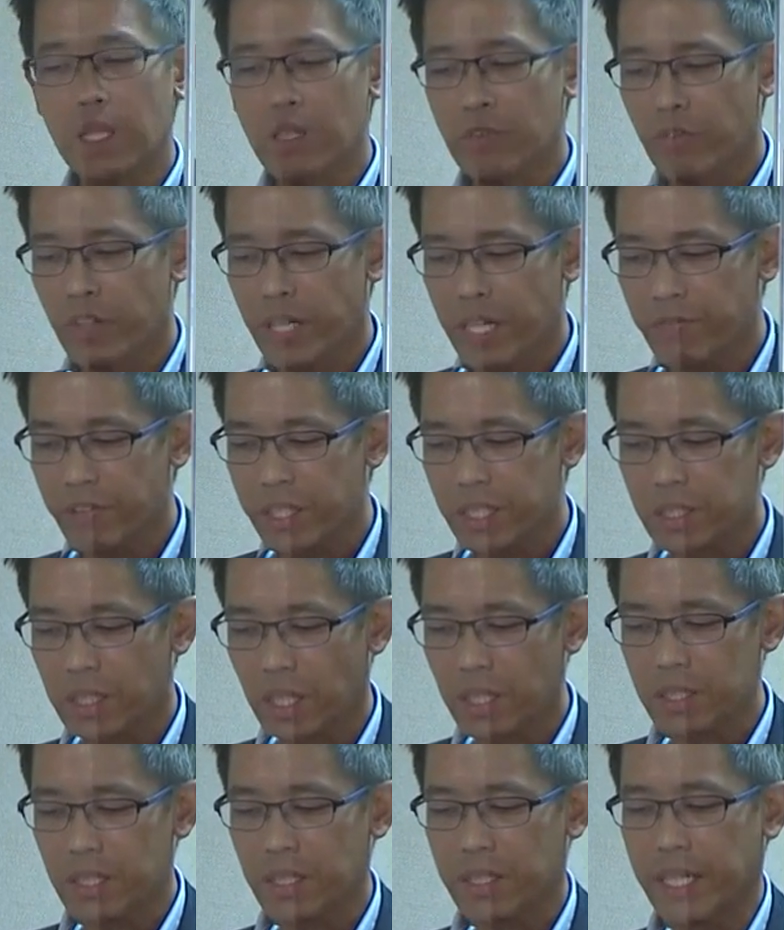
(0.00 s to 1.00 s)
For every
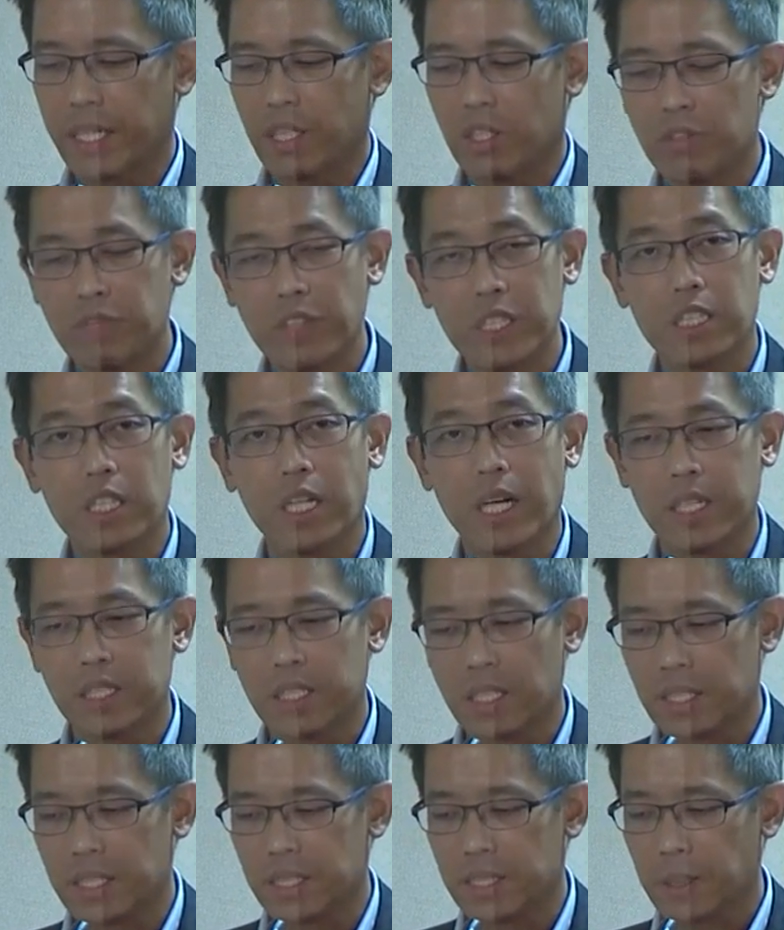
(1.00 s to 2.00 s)
doctor that
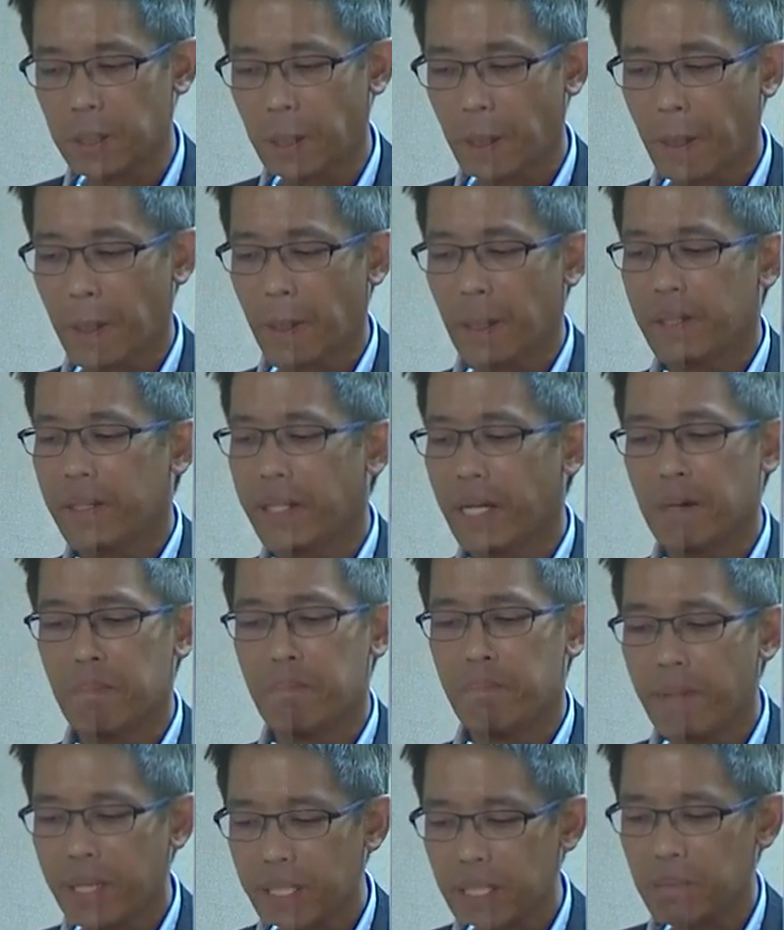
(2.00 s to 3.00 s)
overcharges, there are
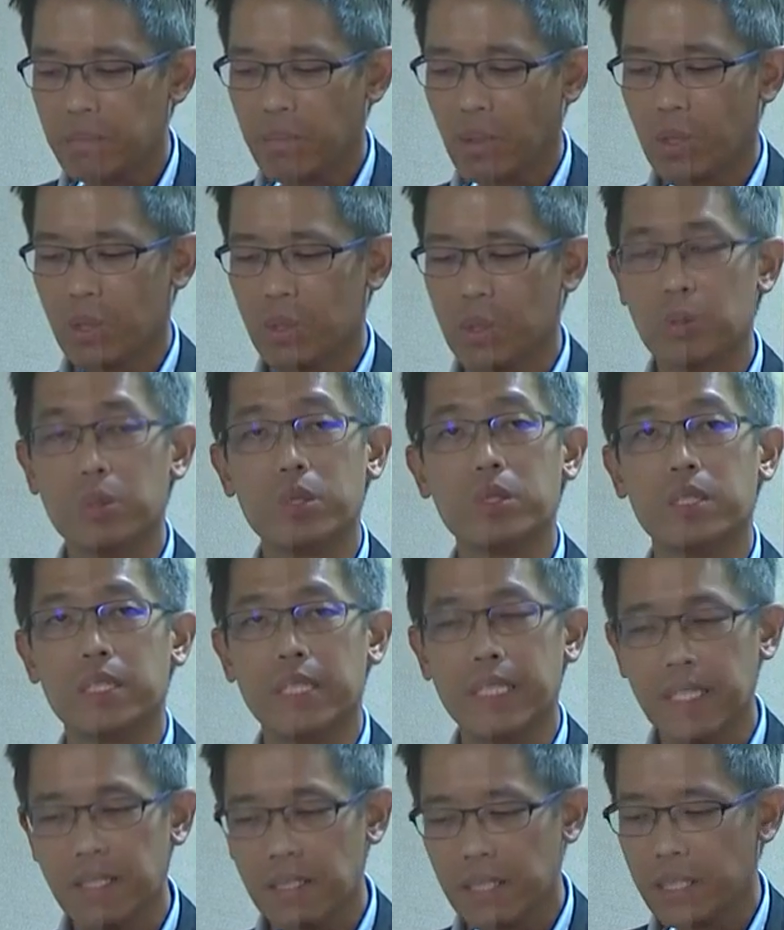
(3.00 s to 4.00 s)
many more who
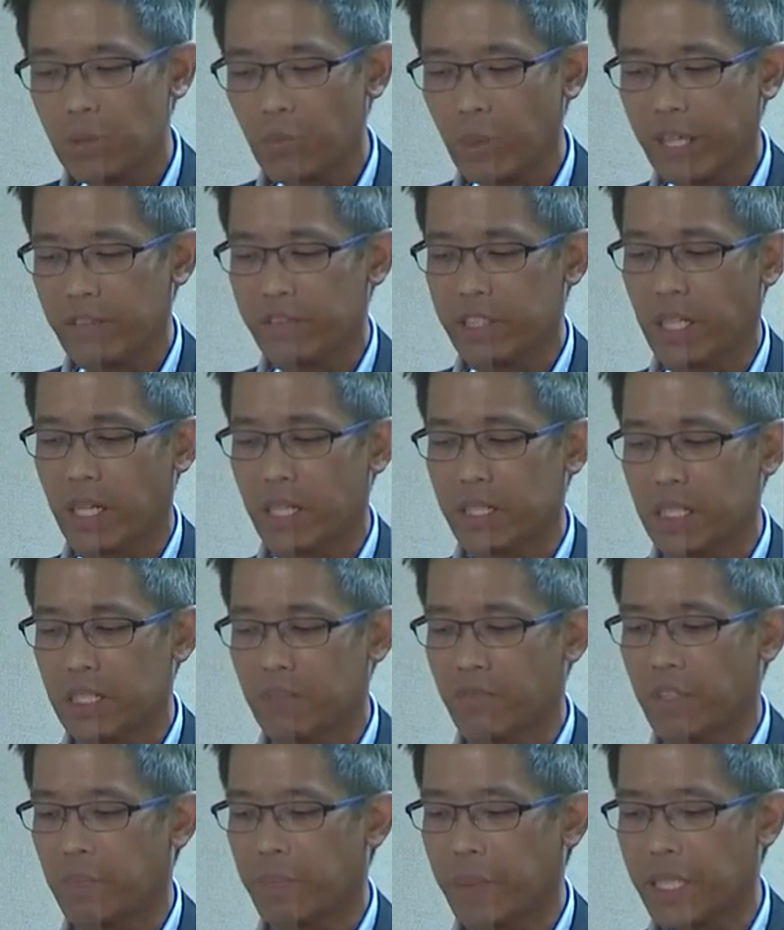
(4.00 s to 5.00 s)
routinely waive
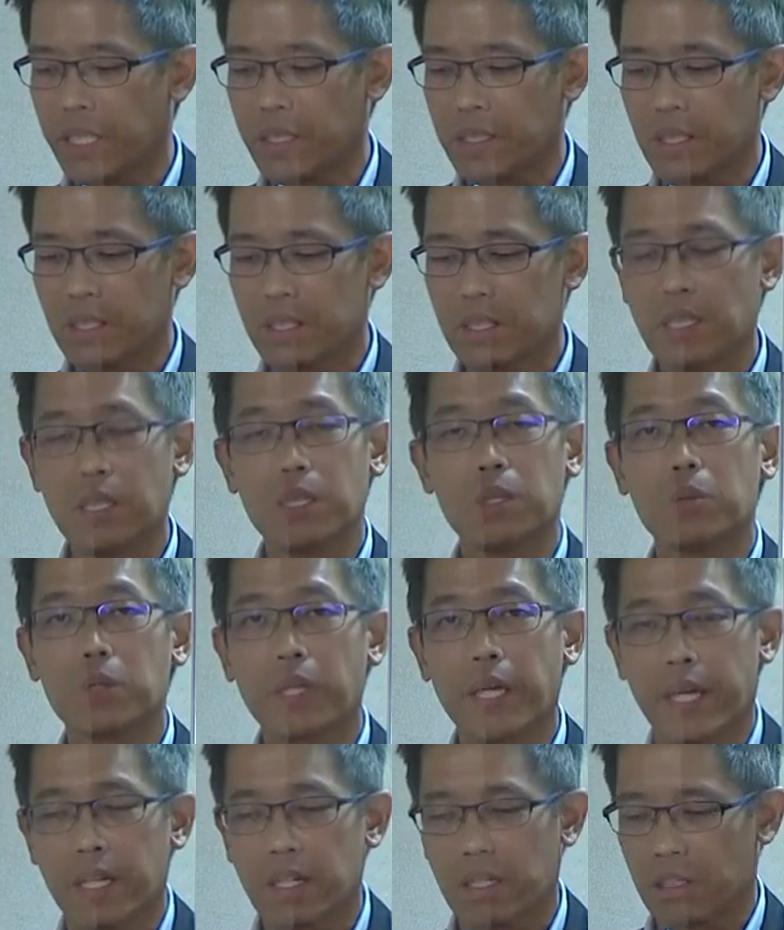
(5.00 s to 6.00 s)
charges for patients who
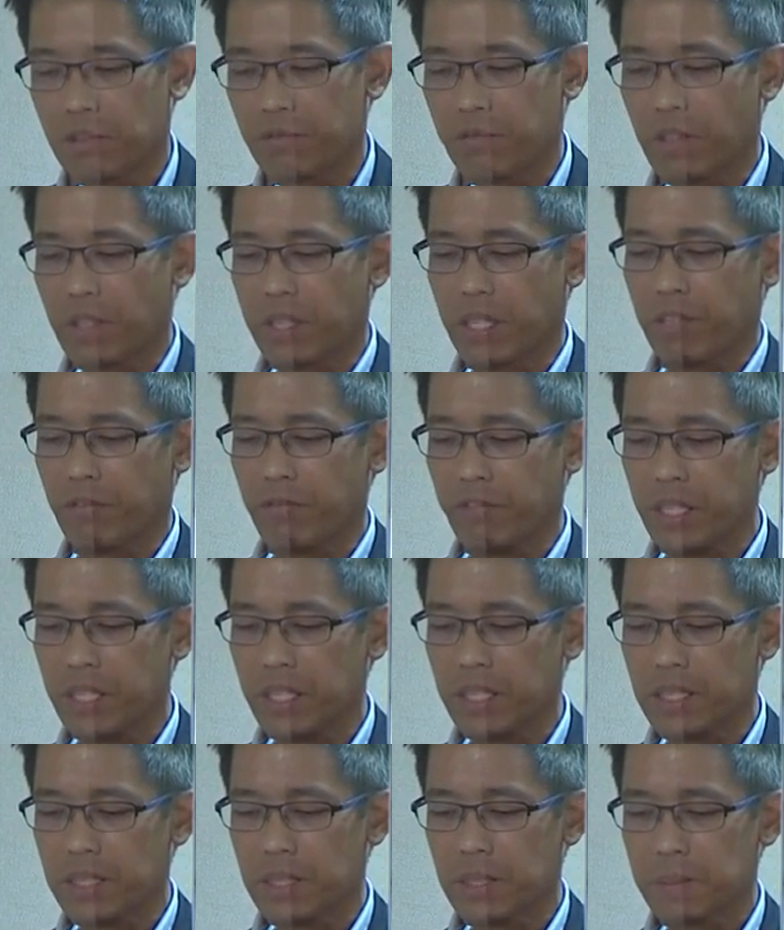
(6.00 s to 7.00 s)
cannot afford their
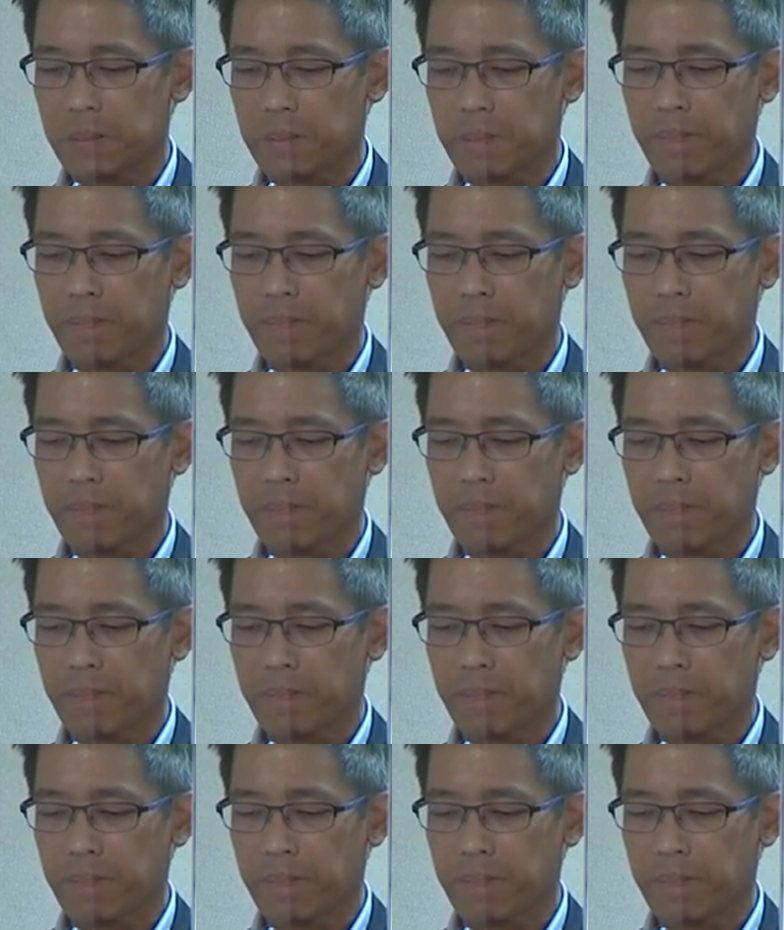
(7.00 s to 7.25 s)
fees.